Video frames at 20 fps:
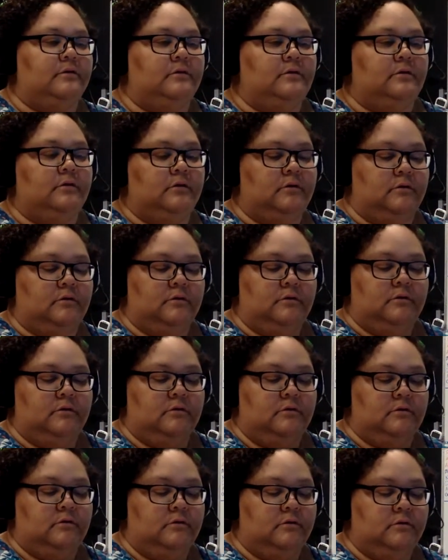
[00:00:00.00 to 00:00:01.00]

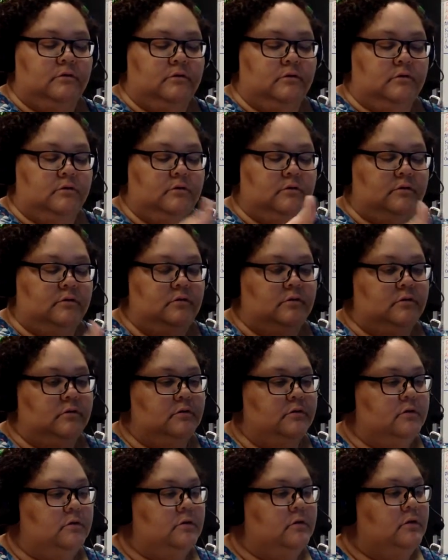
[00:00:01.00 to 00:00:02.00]

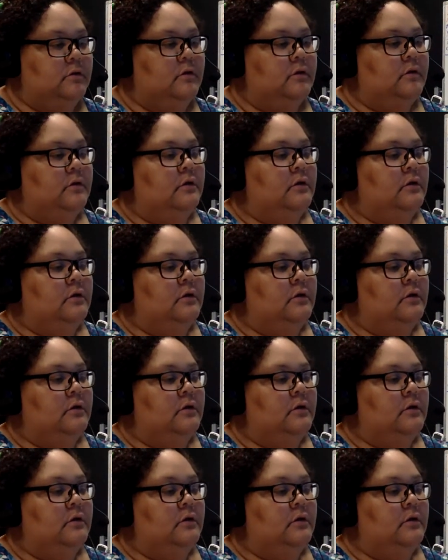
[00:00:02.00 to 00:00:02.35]
Nobody speaks.